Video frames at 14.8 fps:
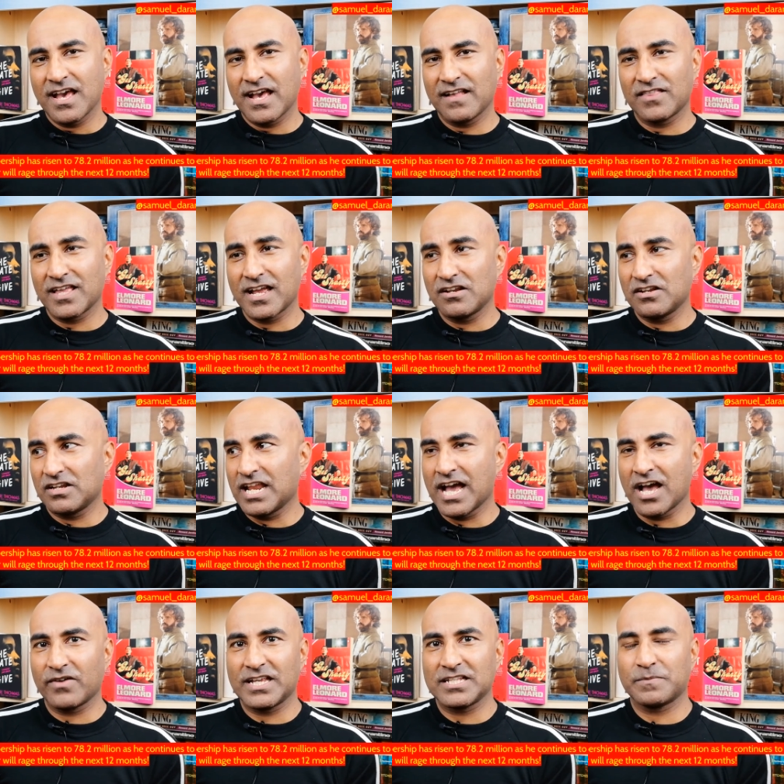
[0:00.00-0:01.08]
and then
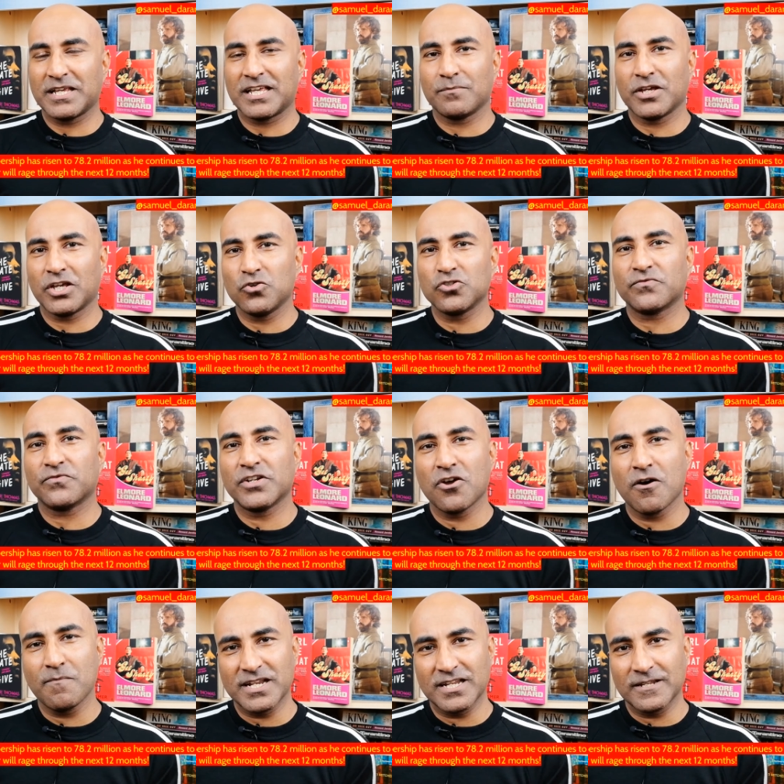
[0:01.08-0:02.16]
now he's become a huge
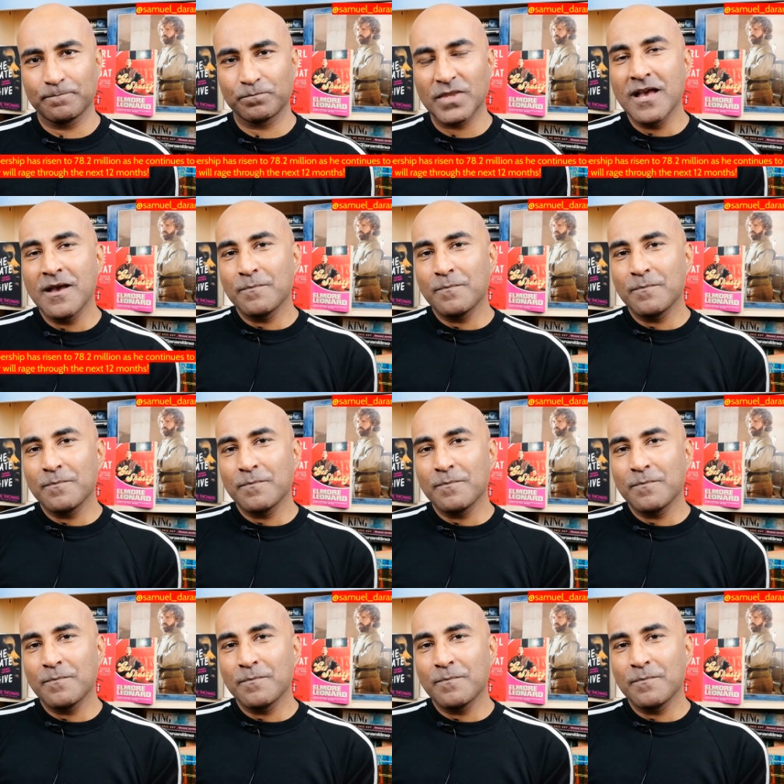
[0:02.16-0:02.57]
phenomenon.